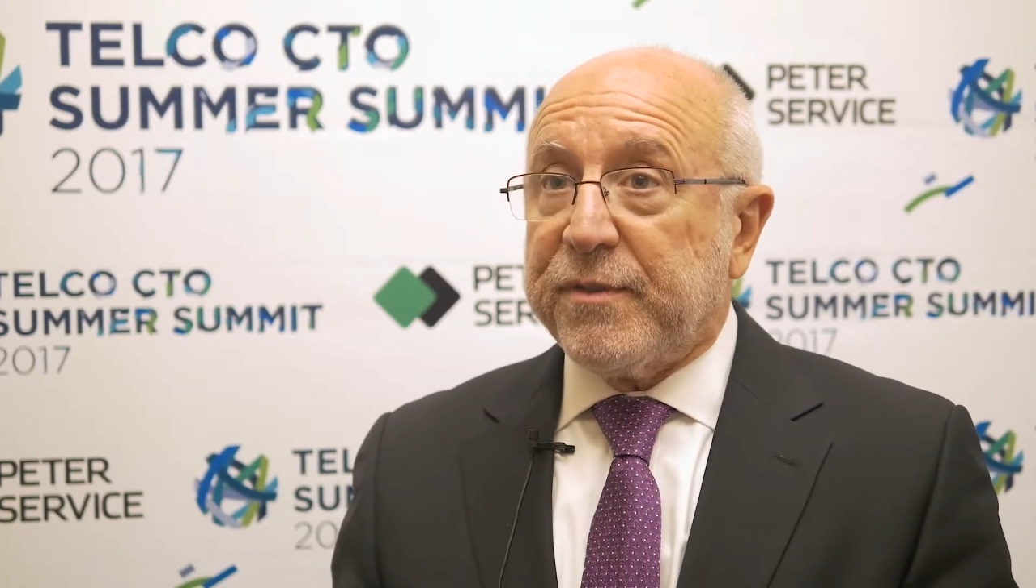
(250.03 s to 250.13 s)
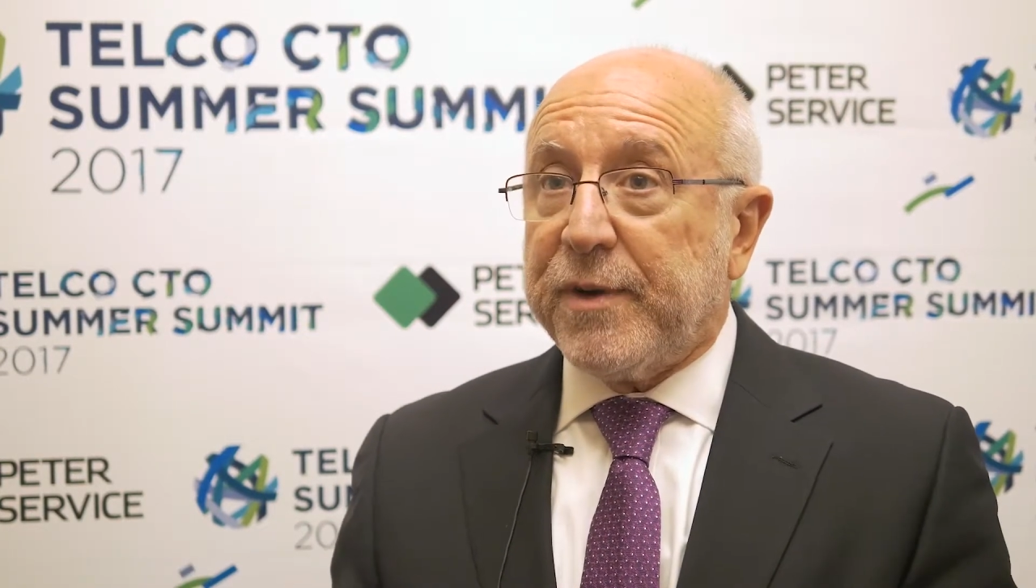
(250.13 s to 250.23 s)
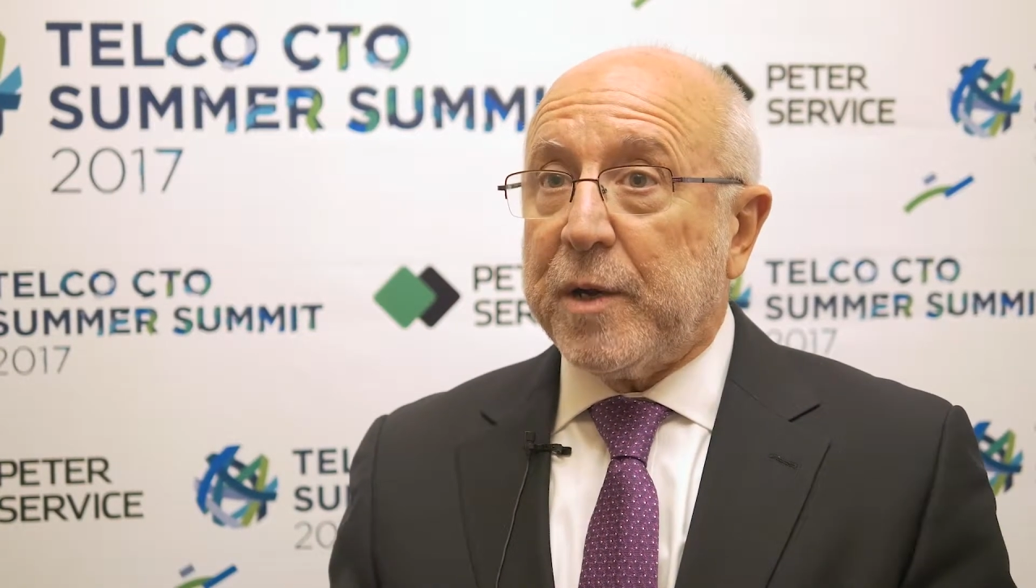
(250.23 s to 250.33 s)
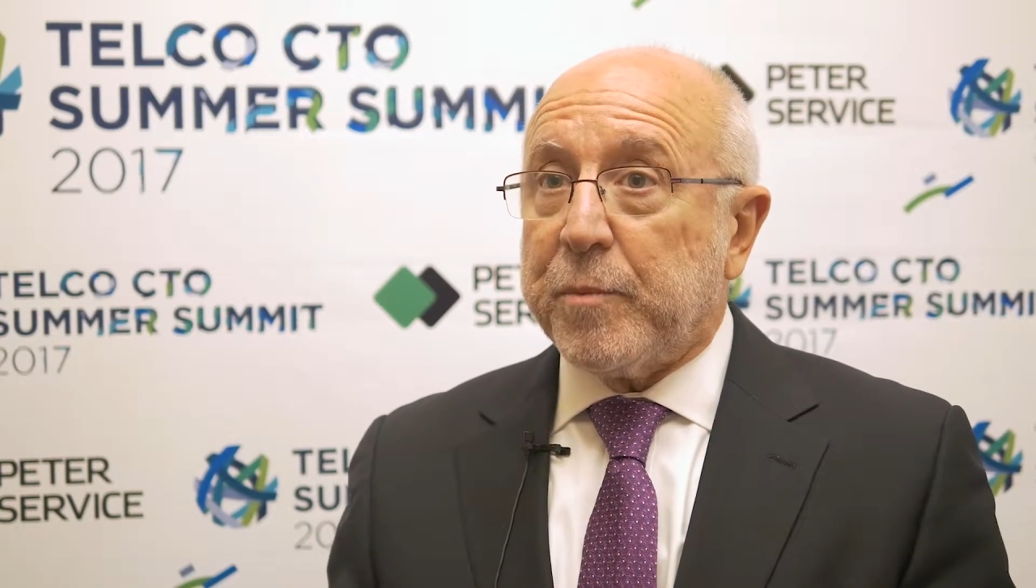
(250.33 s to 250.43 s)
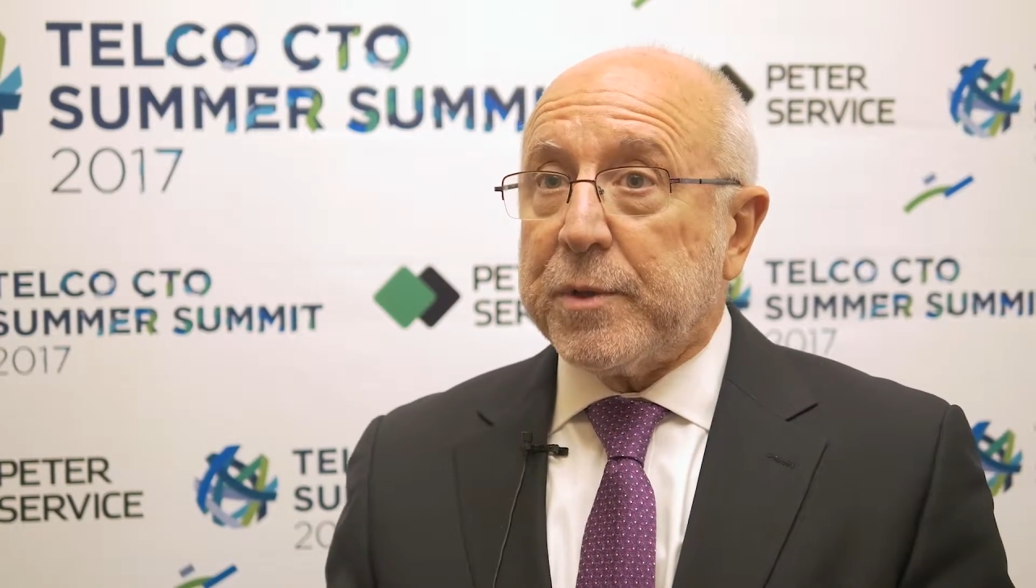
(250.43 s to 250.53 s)

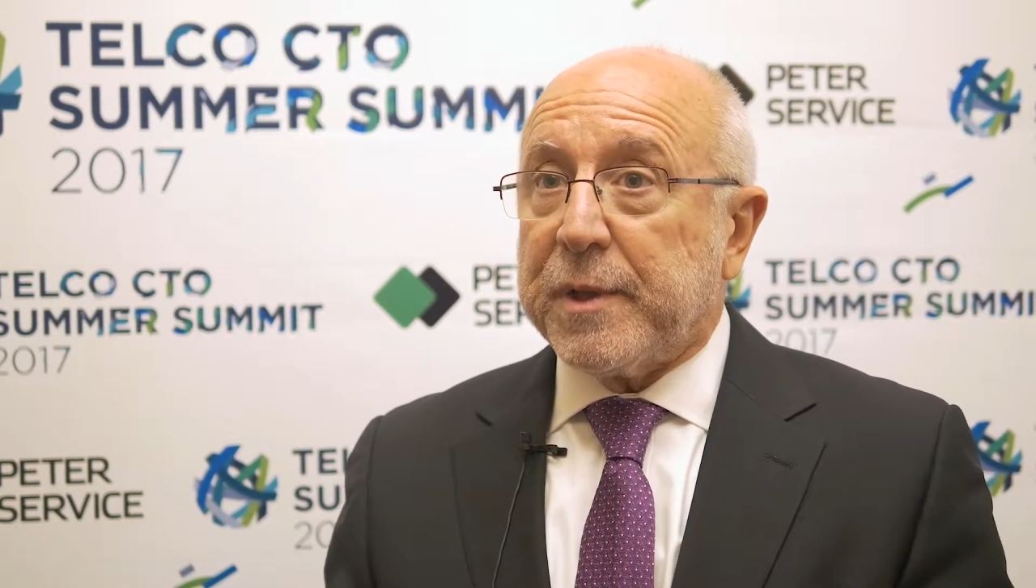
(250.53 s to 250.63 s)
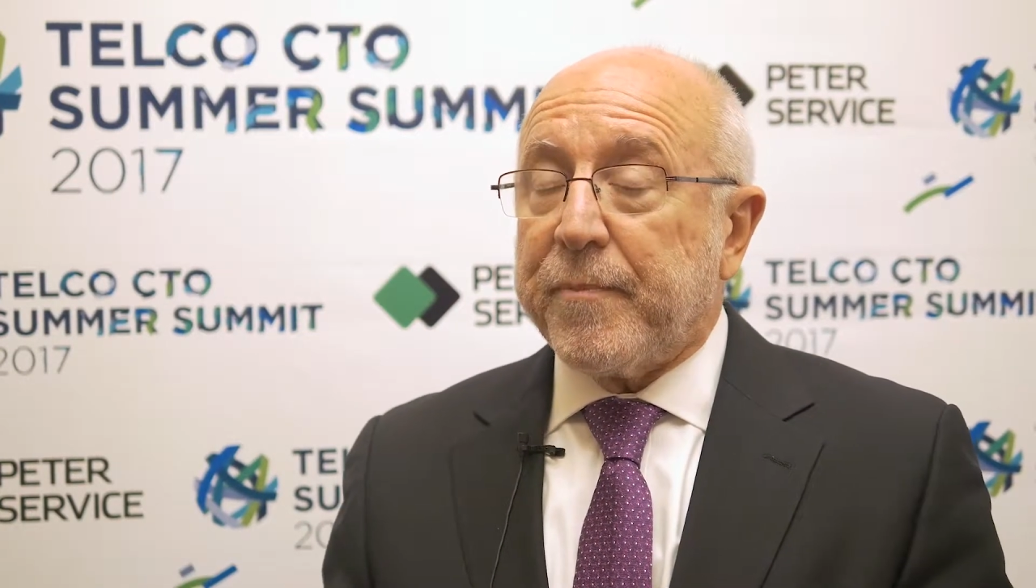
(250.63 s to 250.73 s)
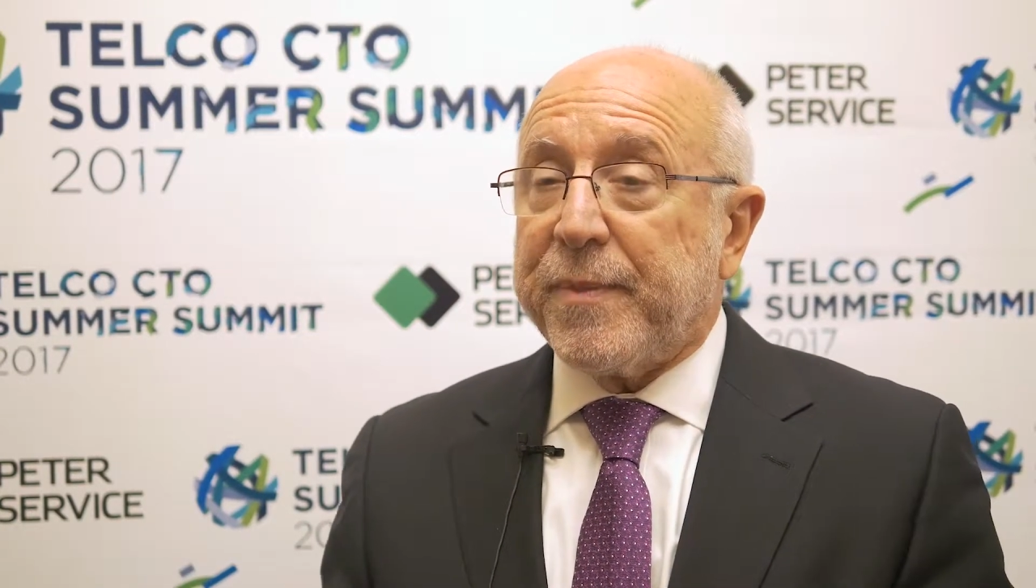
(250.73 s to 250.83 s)
environment.